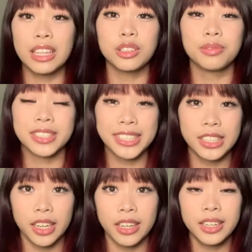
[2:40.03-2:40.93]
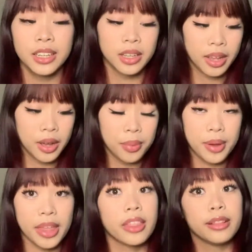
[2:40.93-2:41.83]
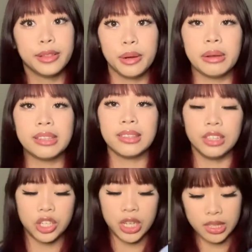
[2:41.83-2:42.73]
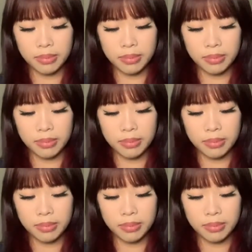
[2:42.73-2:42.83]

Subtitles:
look really good with low-waisted jeans,